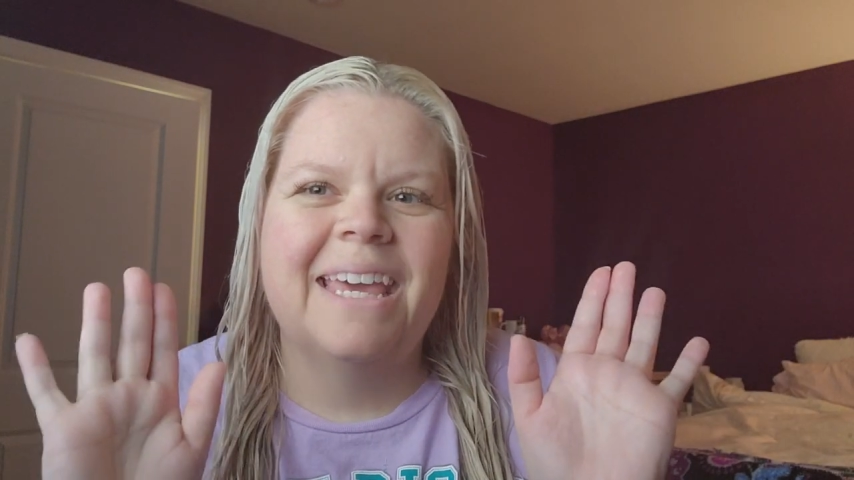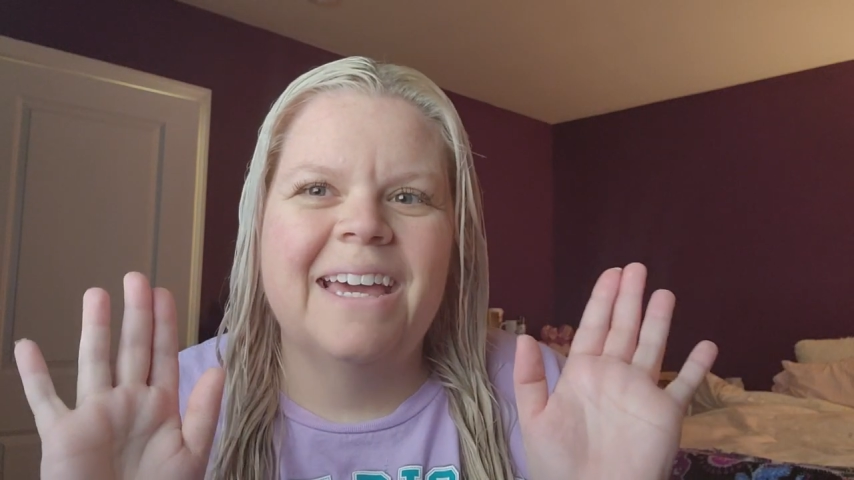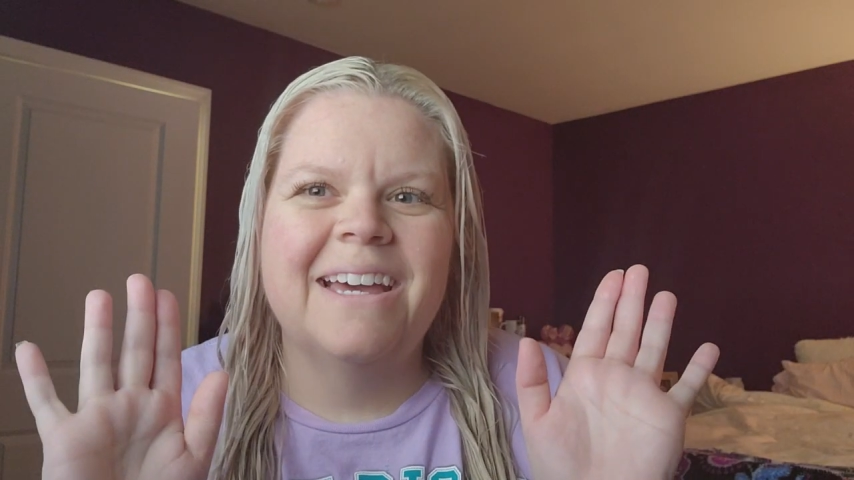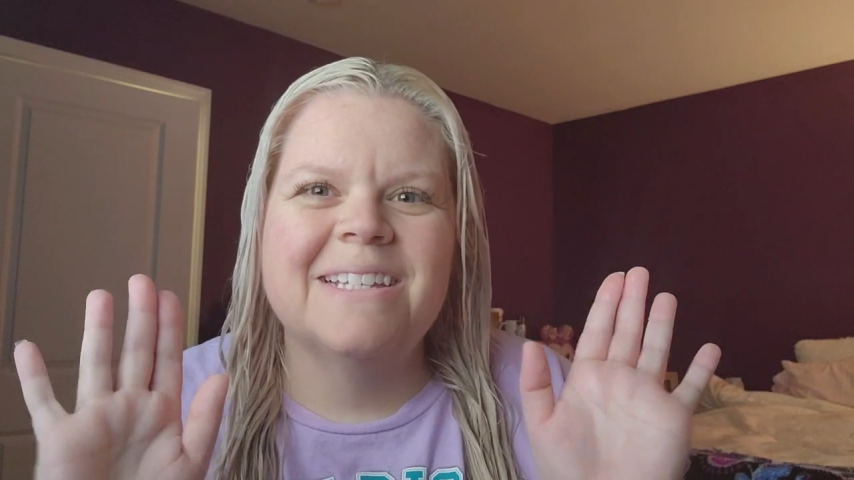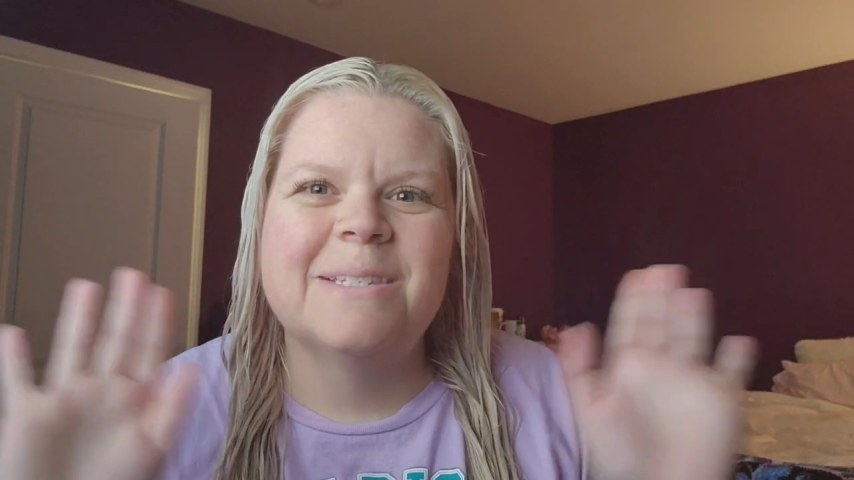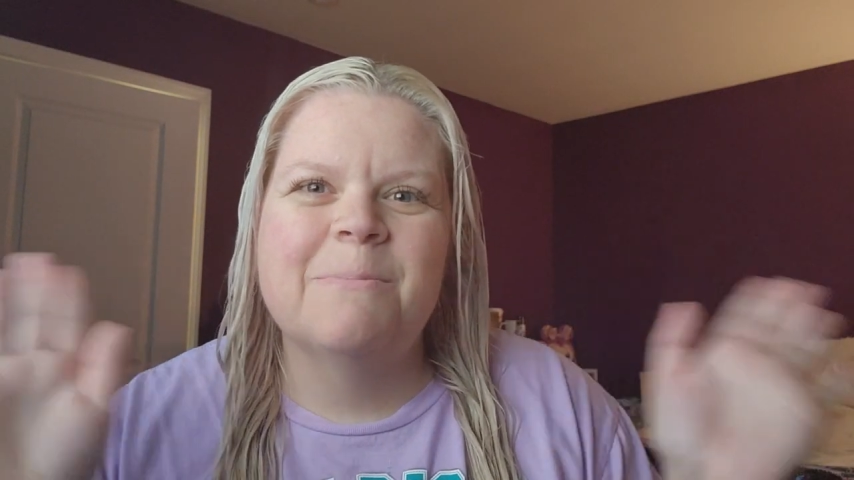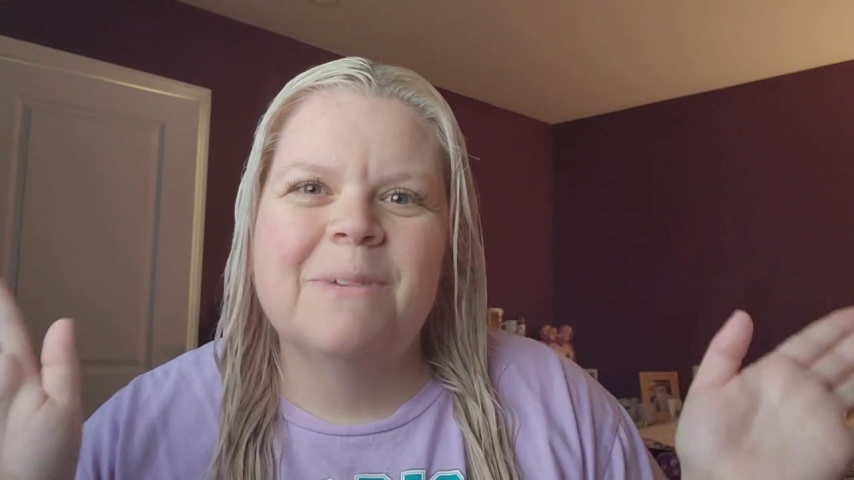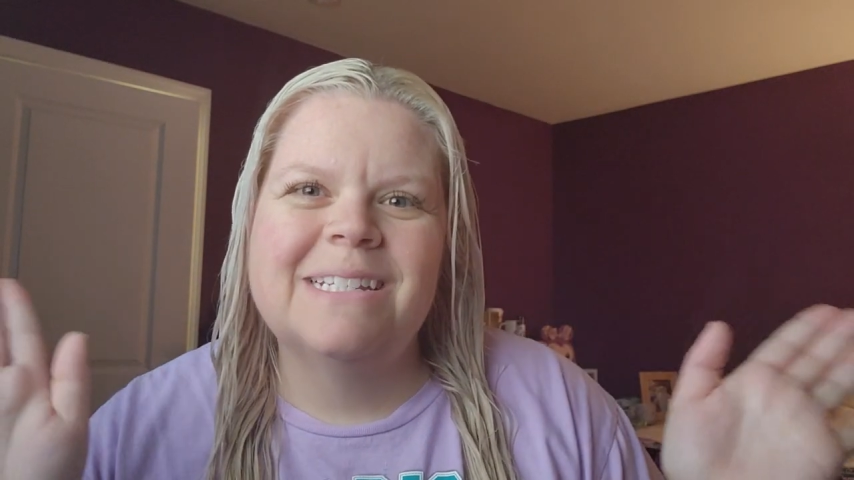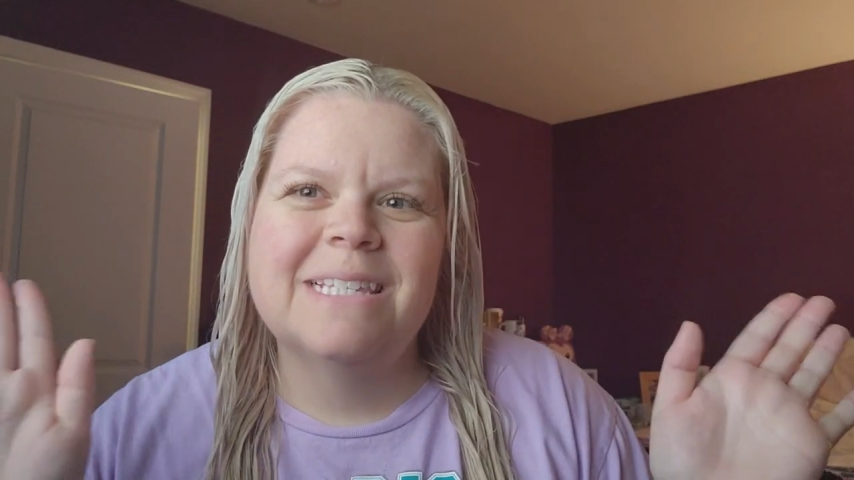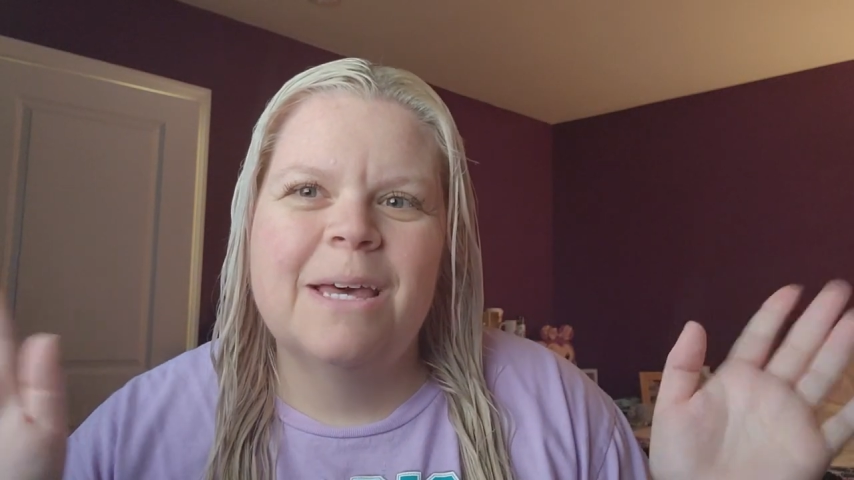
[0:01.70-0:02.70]
Hey guys,
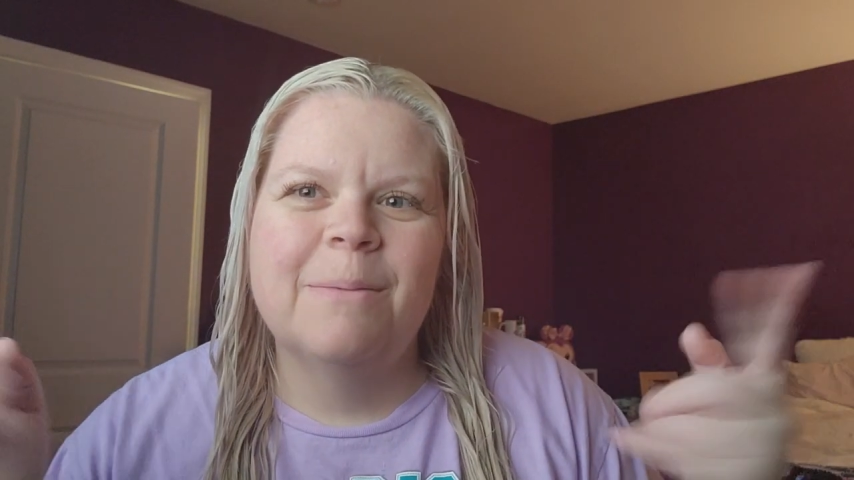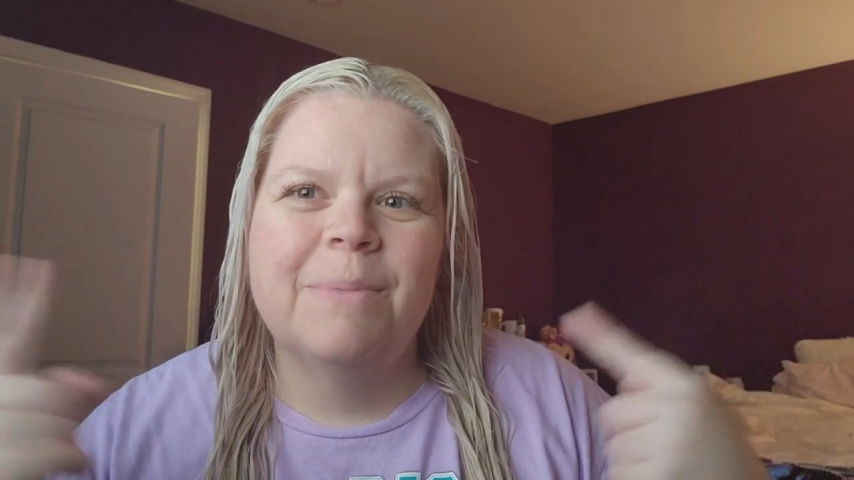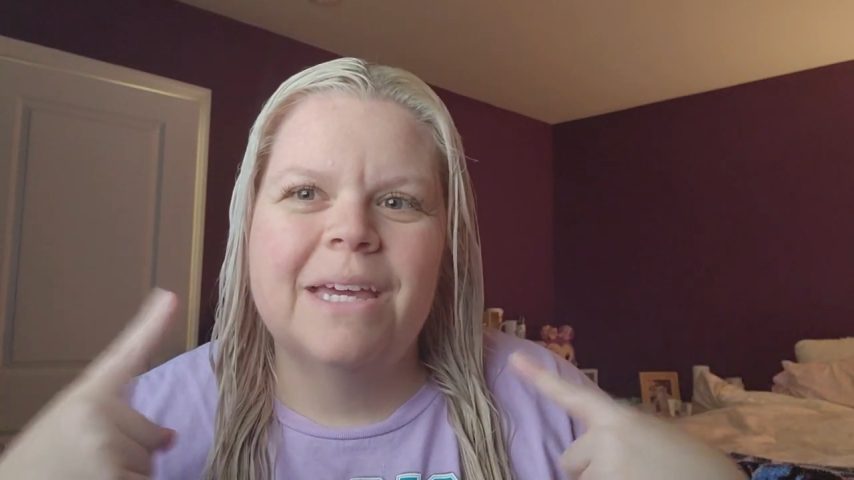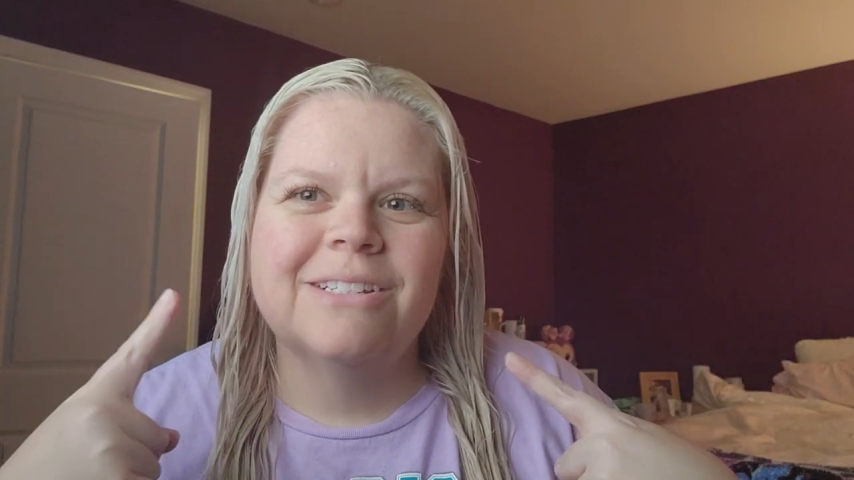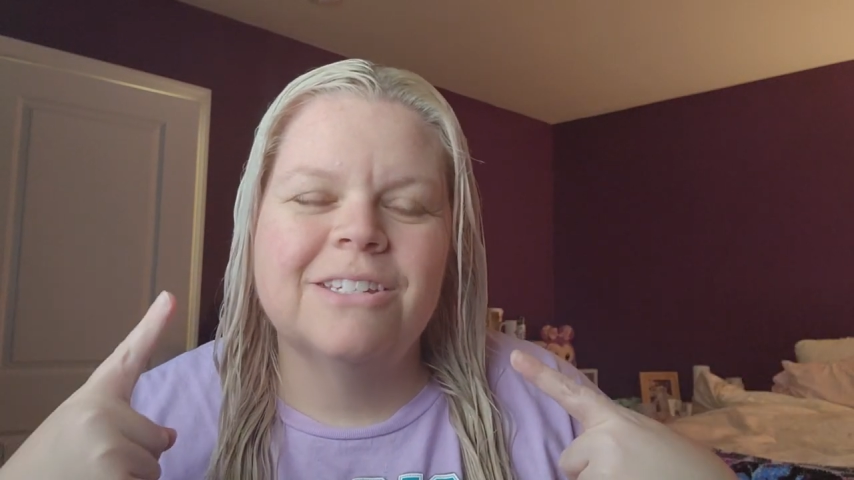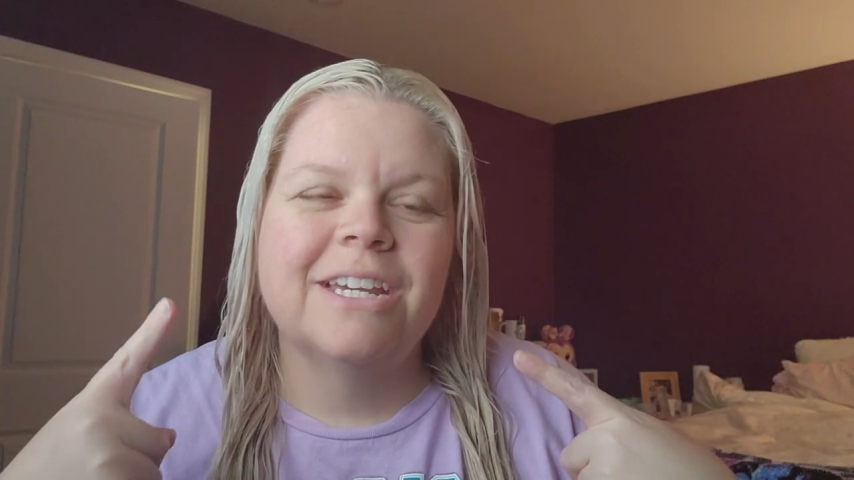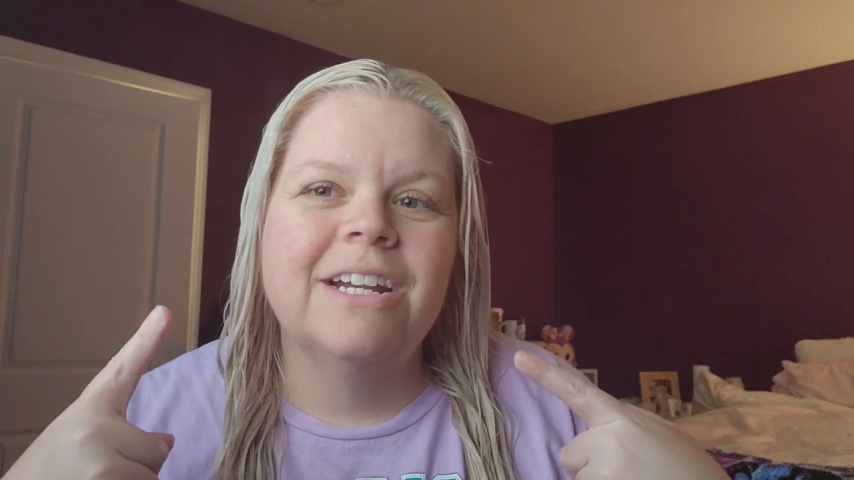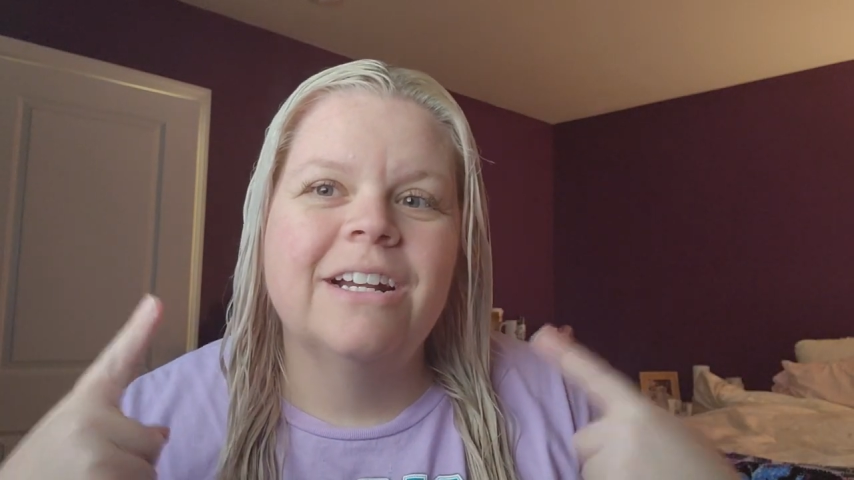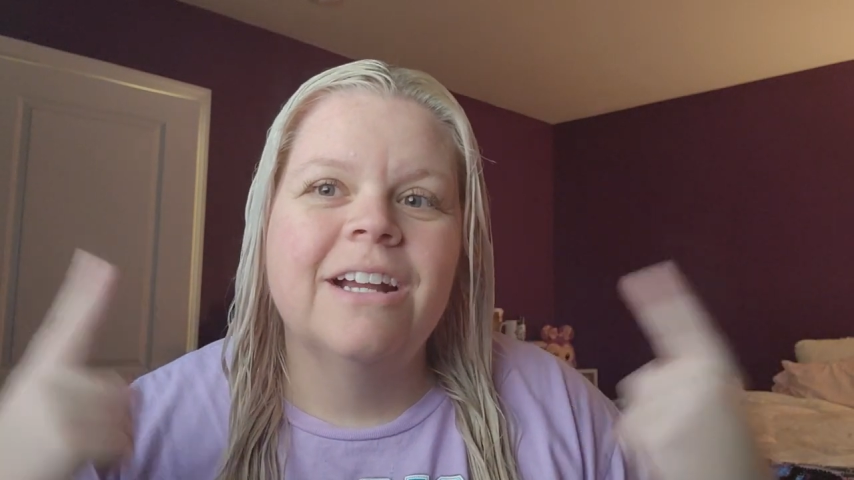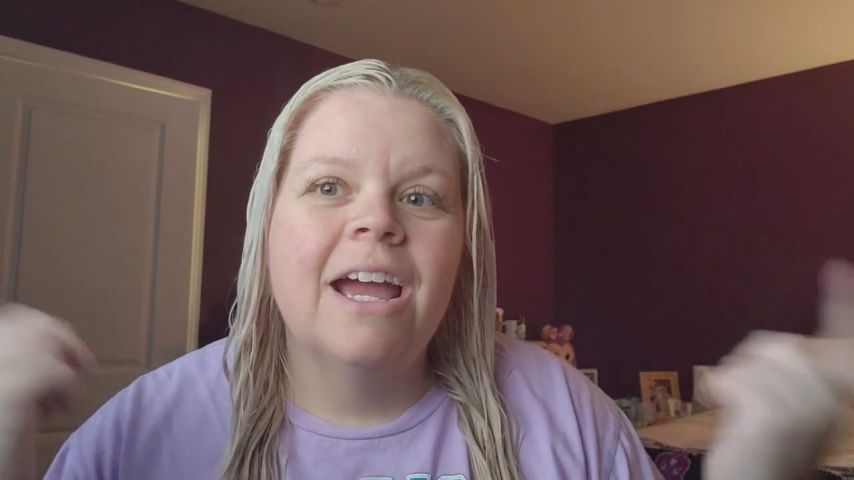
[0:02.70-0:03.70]
what's up? Ashley
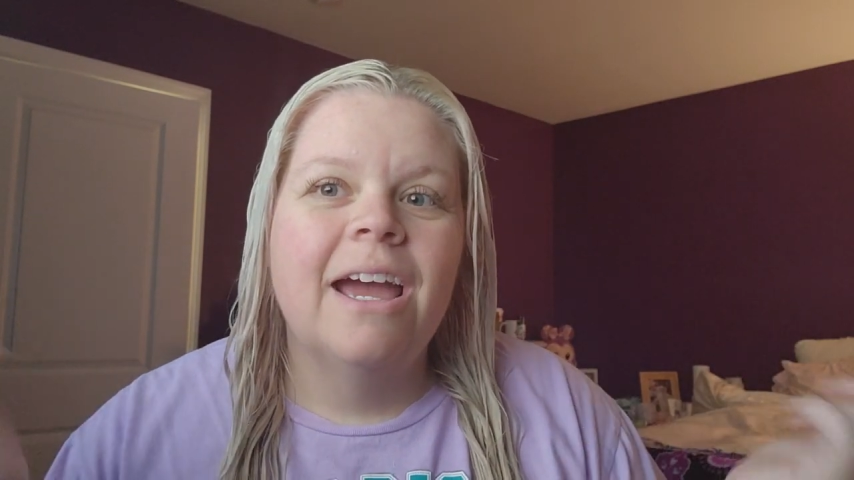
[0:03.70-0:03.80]
here.